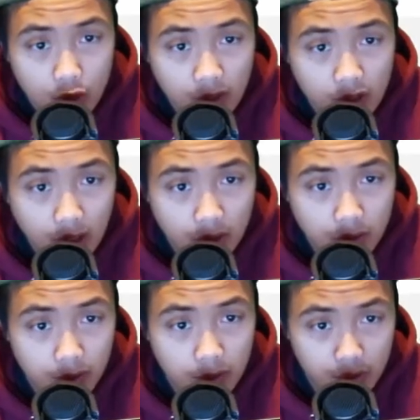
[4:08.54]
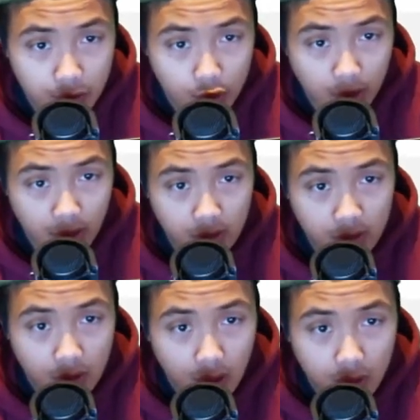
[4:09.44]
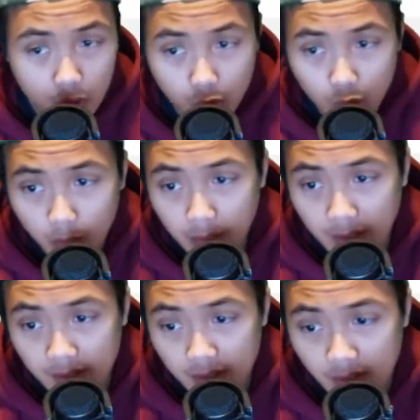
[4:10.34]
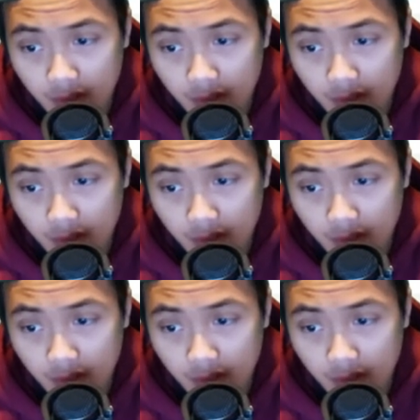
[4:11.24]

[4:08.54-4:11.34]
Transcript: Giles versus Drakus Plessis.